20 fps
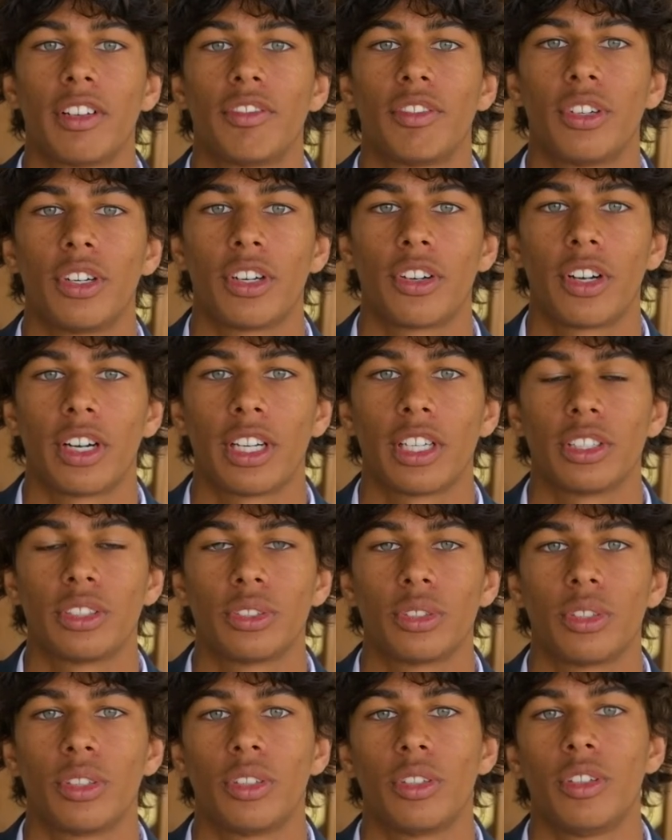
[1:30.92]
for a cricket
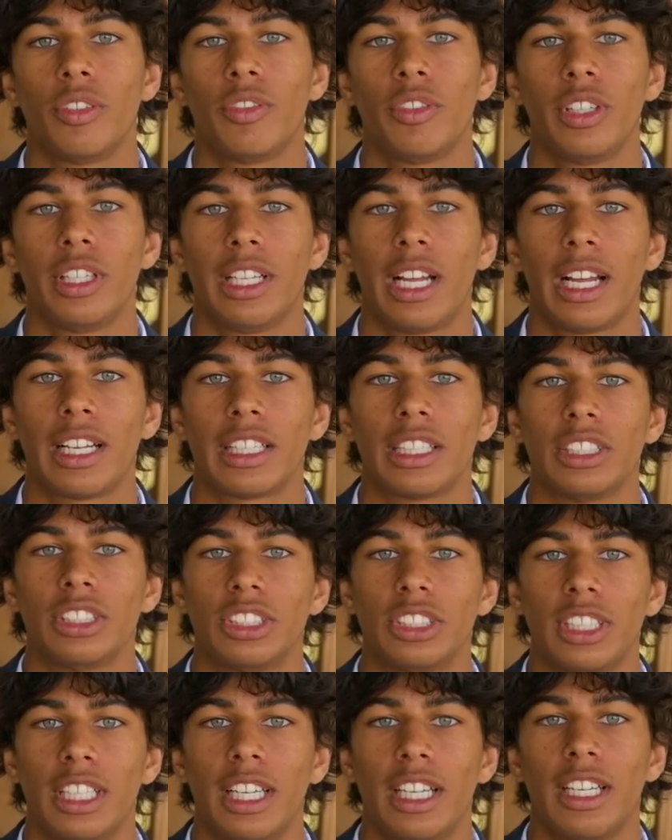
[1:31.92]
tour. Hopefully I can
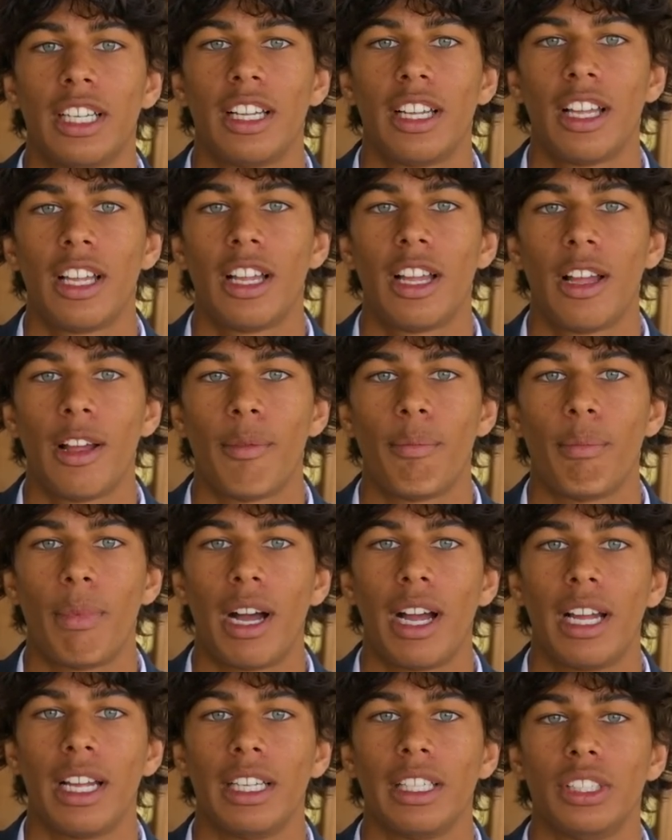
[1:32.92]
share
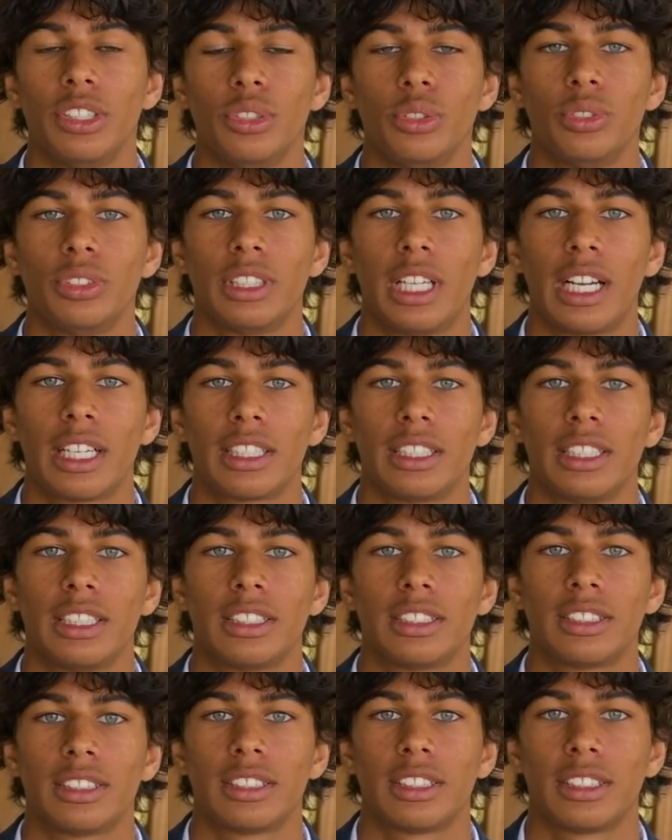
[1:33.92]
my new
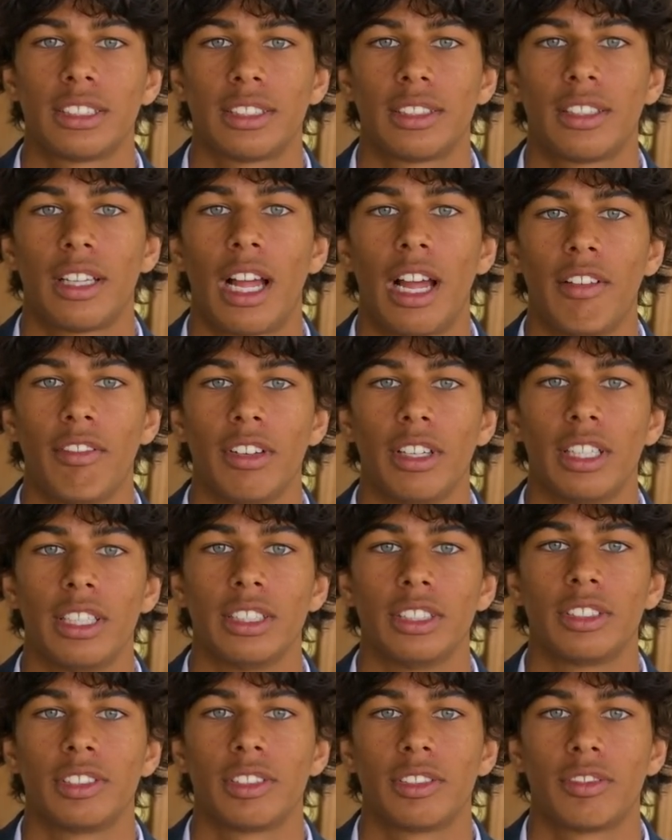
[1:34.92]
tactics I've
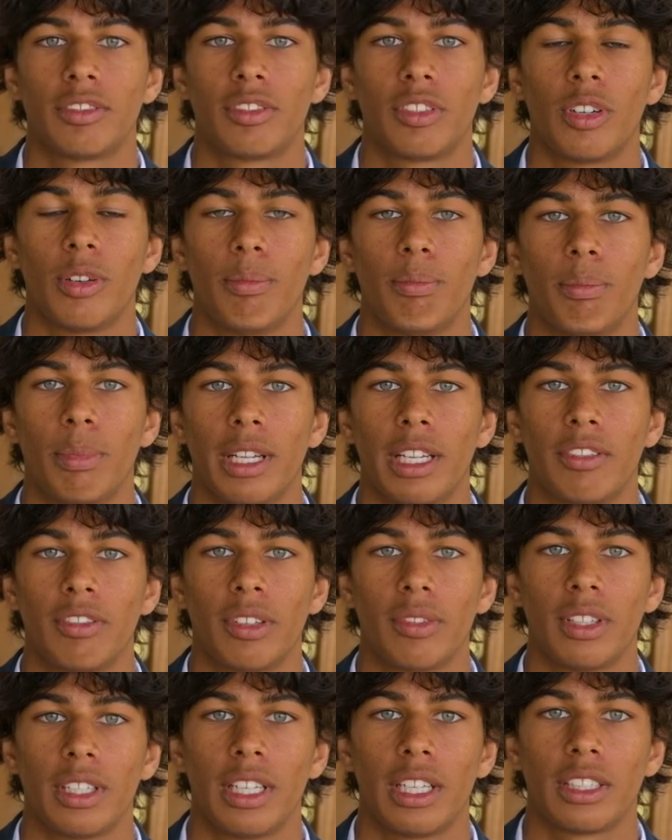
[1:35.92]
learned from playing for
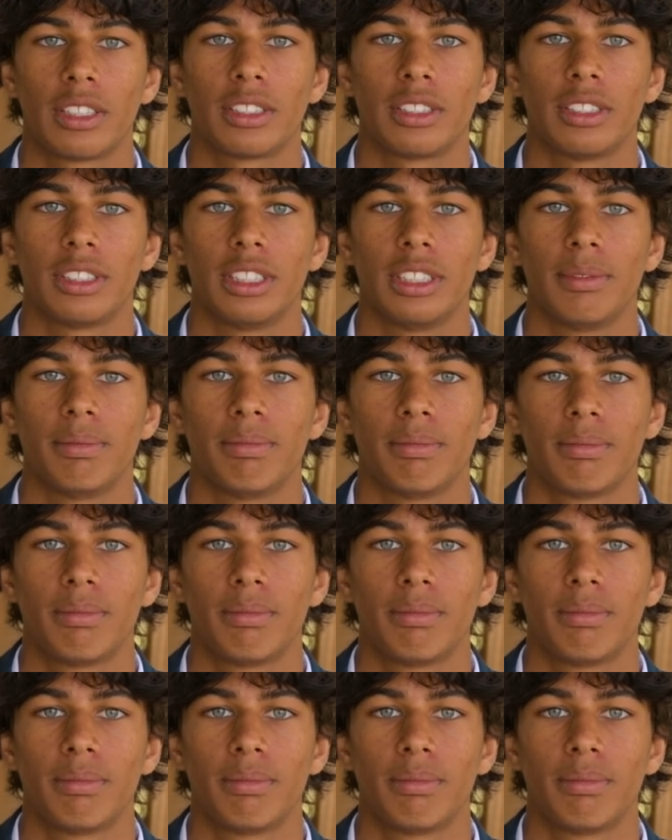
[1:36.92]
the national team.